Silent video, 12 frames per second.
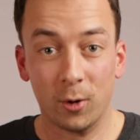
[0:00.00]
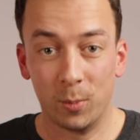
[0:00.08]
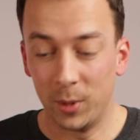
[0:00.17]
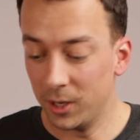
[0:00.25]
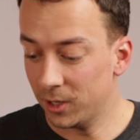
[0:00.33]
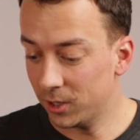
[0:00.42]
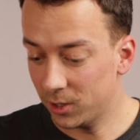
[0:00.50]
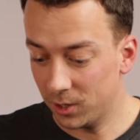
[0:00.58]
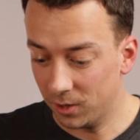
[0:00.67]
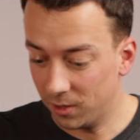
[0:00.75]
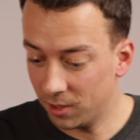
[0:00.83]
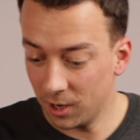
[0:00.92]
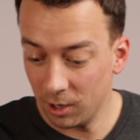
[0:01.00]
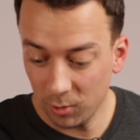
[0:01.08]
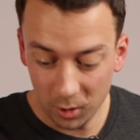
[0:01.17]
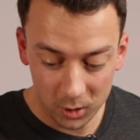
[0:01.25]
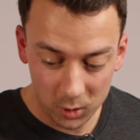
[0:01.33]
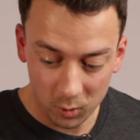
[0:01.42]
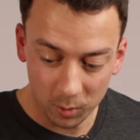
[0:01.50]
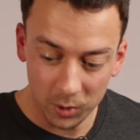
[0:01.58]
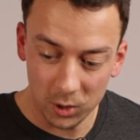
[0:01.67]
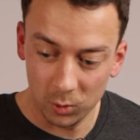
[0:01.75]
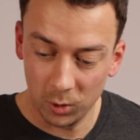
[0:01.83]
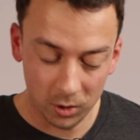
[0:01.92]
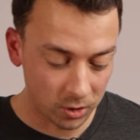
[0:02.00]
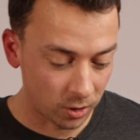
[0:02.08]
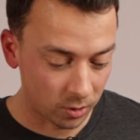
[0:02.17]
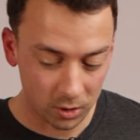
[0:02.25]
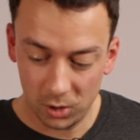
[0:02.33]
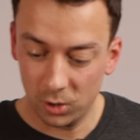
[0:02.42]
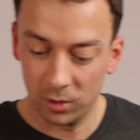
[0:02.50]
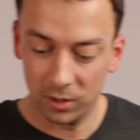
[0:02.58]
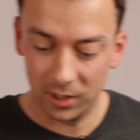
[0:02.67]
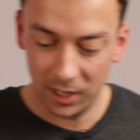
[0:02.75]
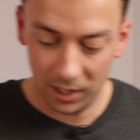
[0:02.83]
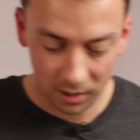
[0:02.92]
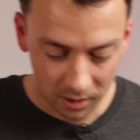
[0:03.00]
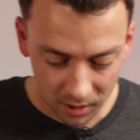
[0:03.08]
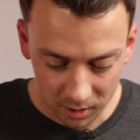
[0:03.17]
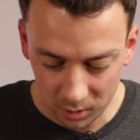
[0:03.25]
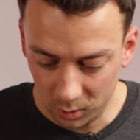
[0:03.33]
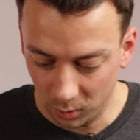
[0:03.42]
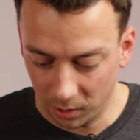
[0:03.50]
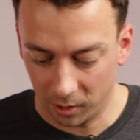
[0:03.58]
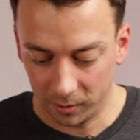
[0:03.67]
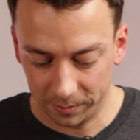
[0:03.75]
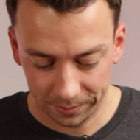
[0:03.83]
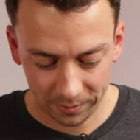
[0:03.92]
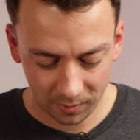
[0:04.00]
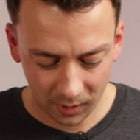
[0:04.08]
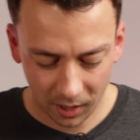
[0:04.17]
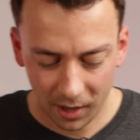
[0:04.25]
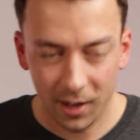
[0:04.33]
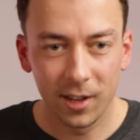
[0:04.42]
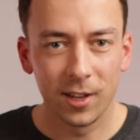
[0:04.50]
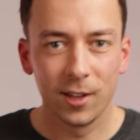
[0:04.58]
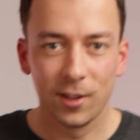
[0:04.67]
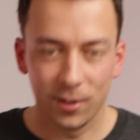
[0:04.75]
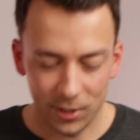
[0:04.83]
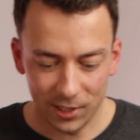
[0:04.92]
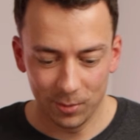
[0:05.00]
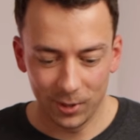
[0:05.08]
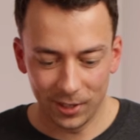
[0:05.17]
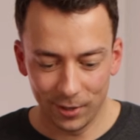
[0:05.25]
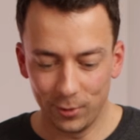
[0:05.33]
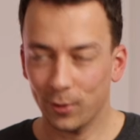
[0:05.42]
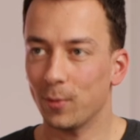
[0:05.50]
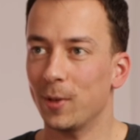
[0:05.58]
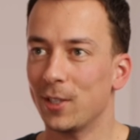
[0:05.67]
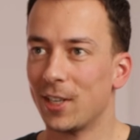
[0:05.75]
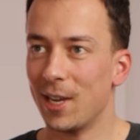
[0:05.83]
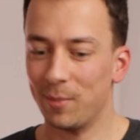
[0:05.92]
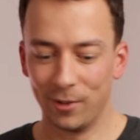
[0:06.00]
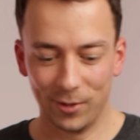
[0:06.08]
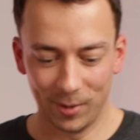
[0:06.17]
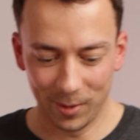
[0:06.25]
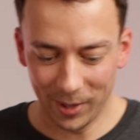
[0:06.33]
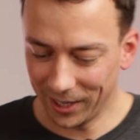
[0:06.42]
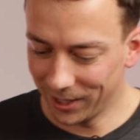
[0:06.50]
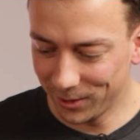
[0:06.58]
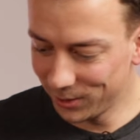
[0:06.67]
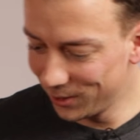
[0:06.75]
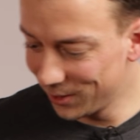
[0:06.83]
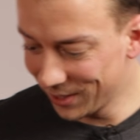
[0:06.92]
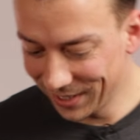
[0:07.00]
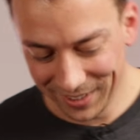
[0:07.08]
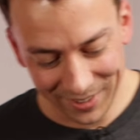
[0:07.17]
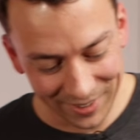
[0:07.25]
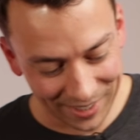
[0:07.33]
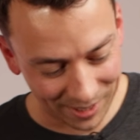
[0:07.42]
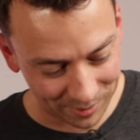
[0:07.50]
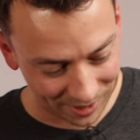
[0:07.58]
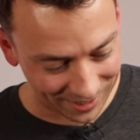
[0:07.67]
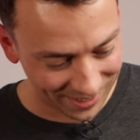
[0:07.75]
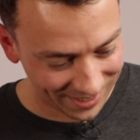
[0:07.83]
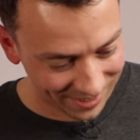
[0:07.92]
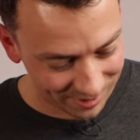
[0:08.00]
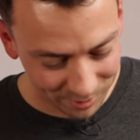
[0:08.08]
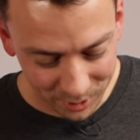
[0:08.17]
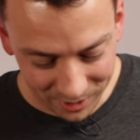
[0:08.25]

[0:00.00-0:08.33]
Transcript: have 4 pieces, 3 rocks, 1 piece of wood, so it shouldn't take too long. It's a little bit difficult for me escaping from the bag. I don't usually do that.